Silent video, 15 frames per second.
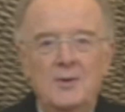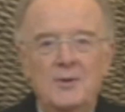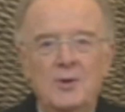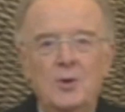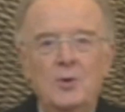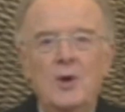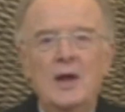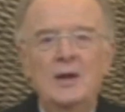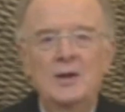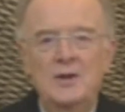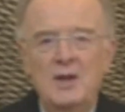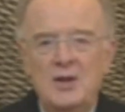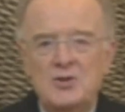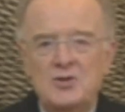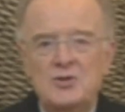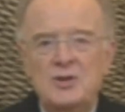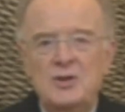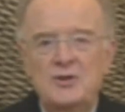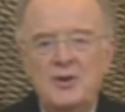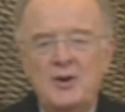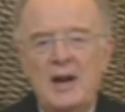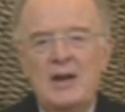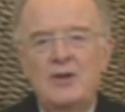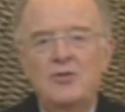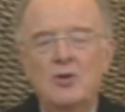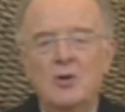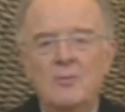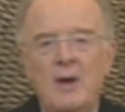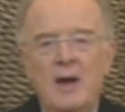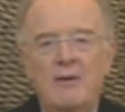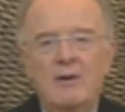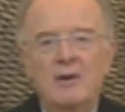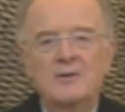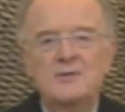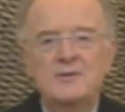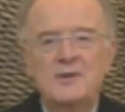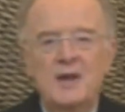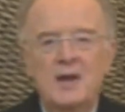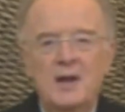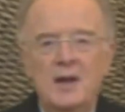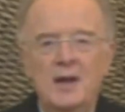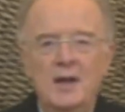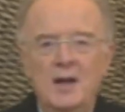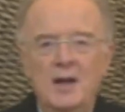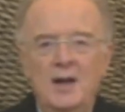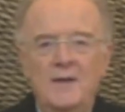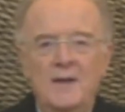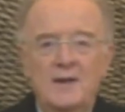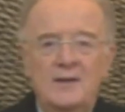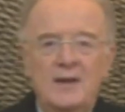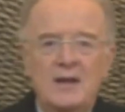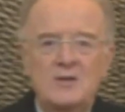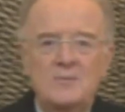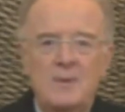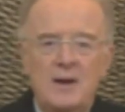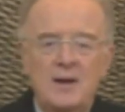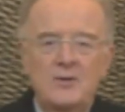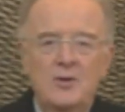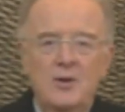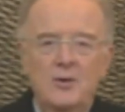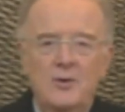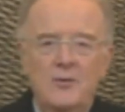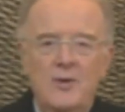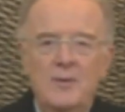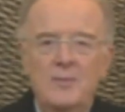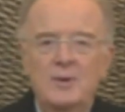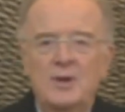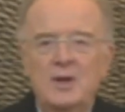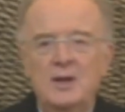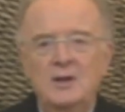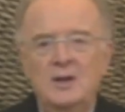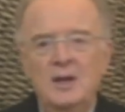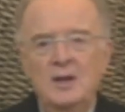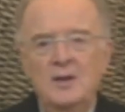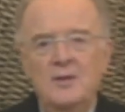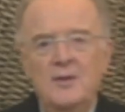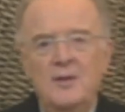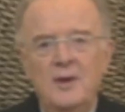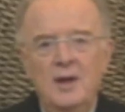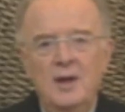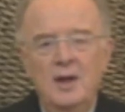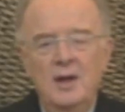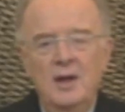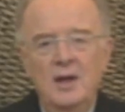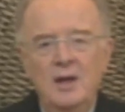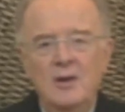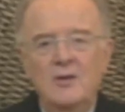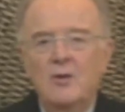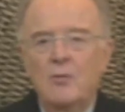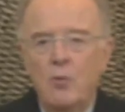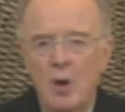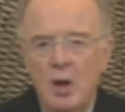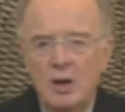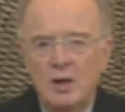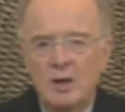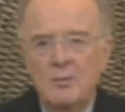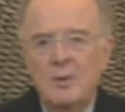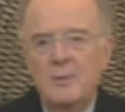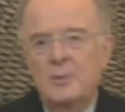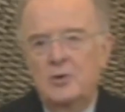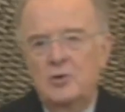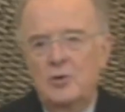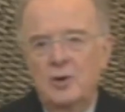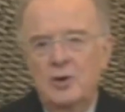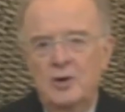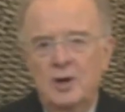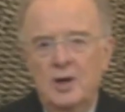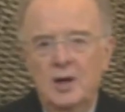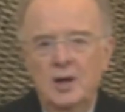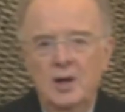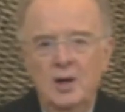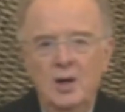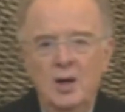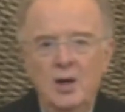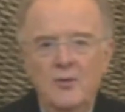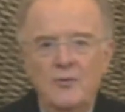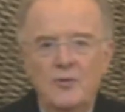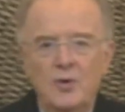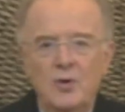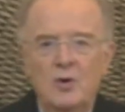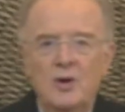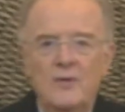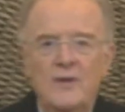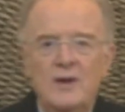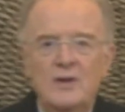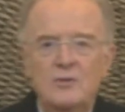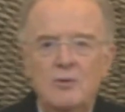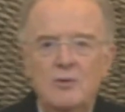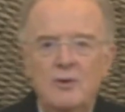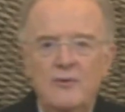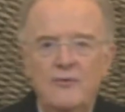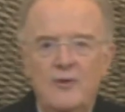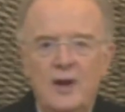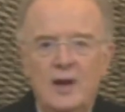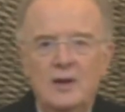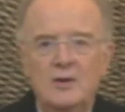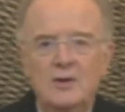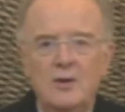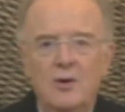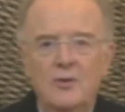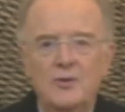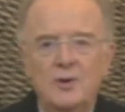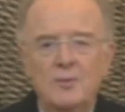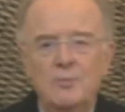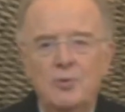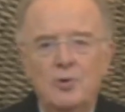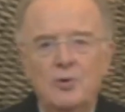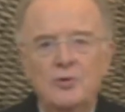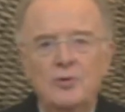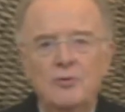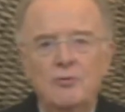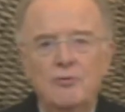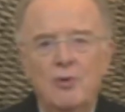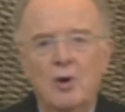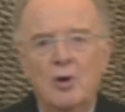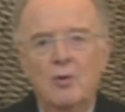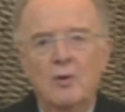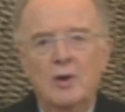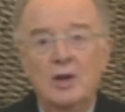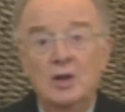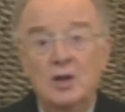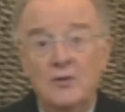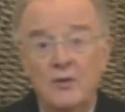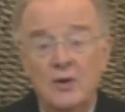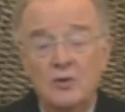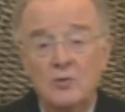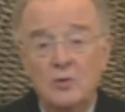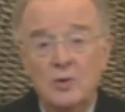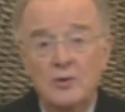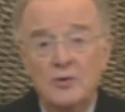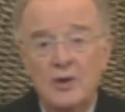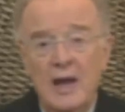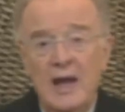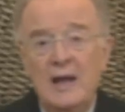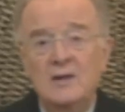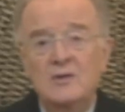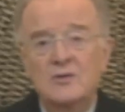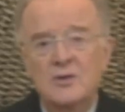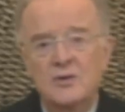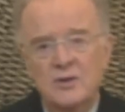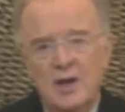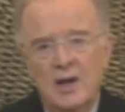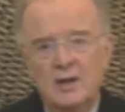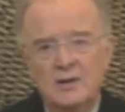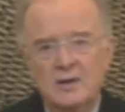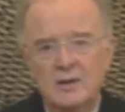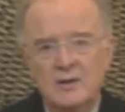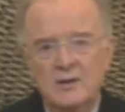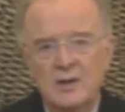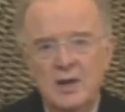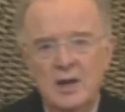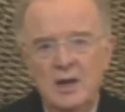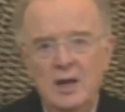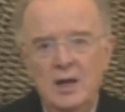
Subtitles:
The United Nations International Migrants Day that takes place on November the 18th is a welcome opportunity for all of us to reflect on the important role individuals and societies